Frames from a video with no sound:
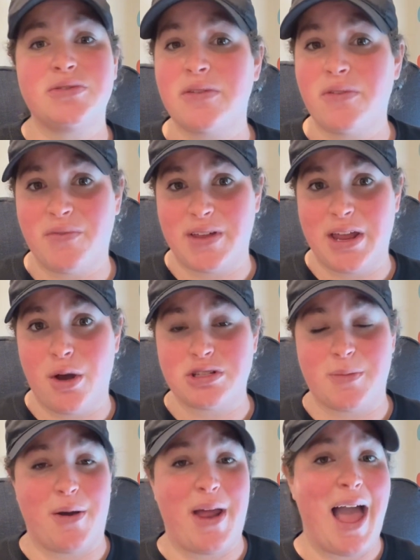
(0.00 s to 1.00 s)
different videos
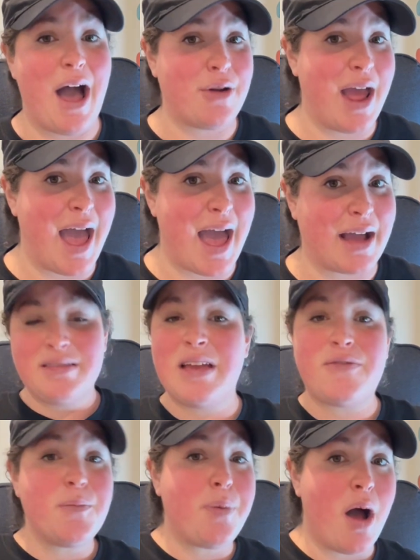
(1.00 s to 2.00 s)
about how to hack
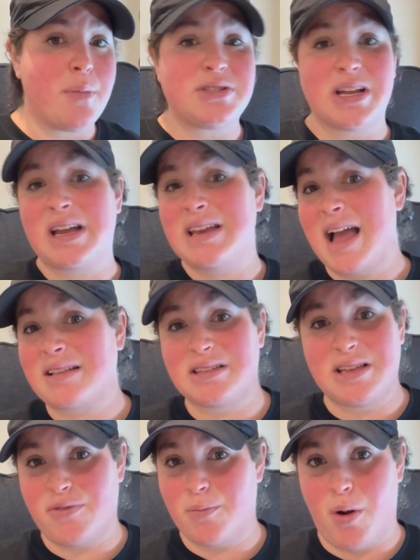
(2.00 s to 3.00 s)
different pumps to connect to
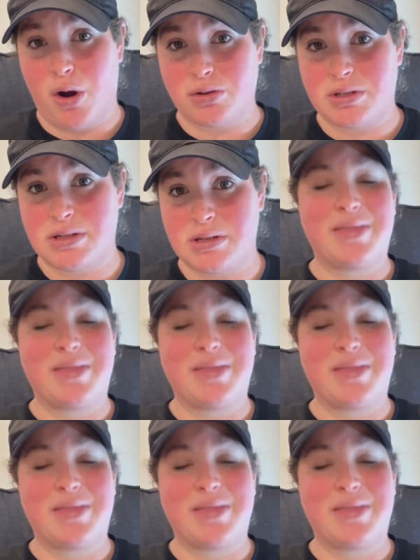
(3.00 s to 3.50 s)
different parts.